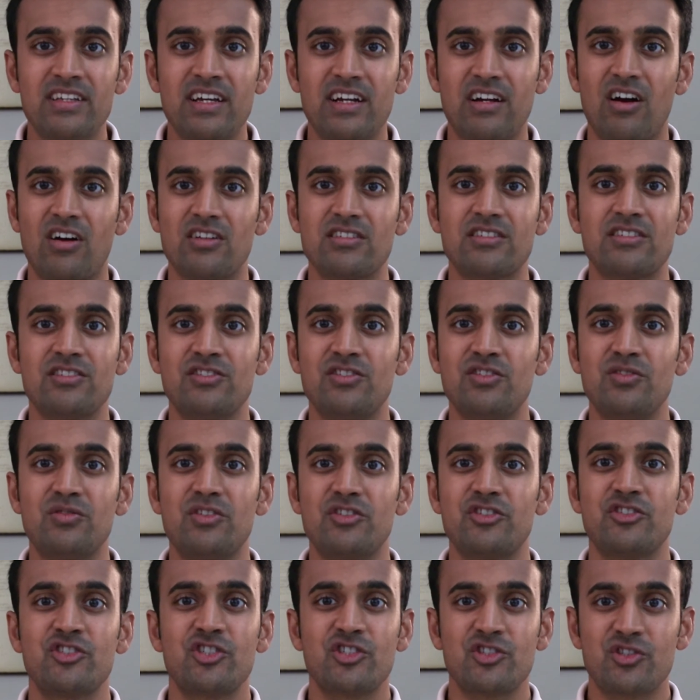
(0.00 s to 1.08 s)
that causes you to
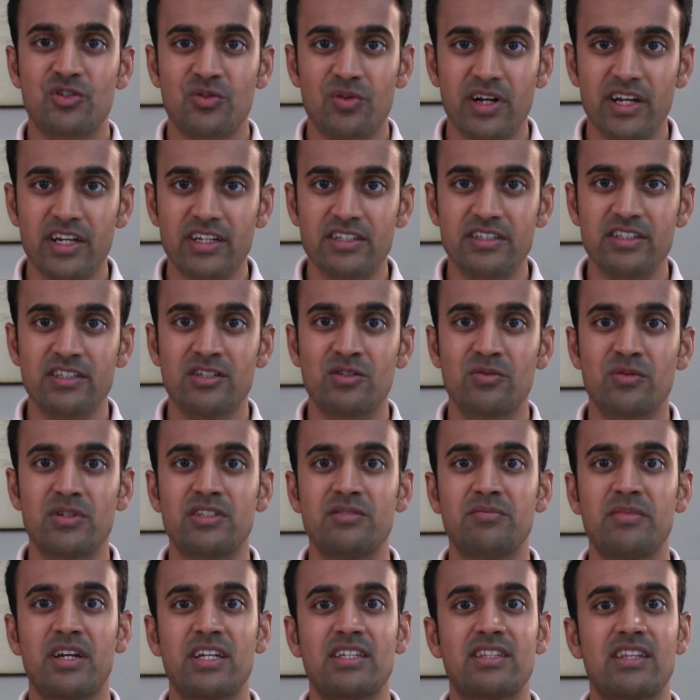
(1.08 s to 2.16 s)
strain. When
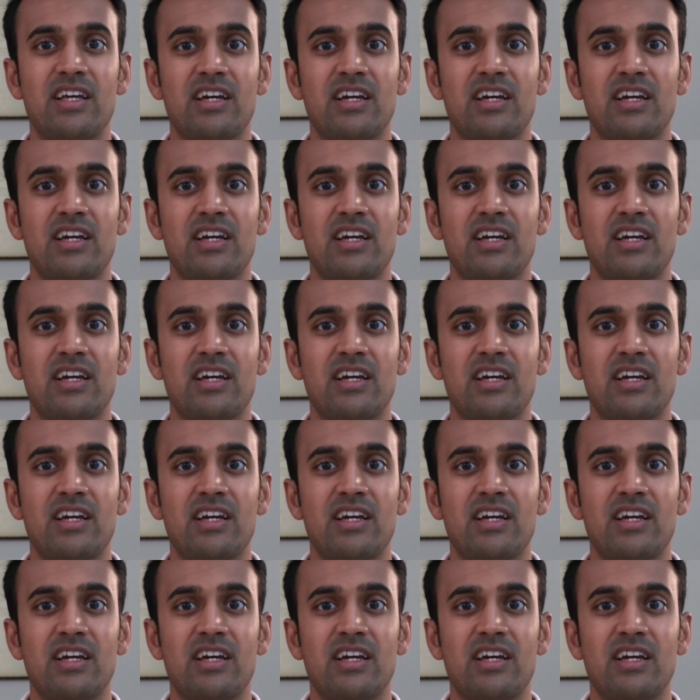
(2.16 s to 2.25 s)
you make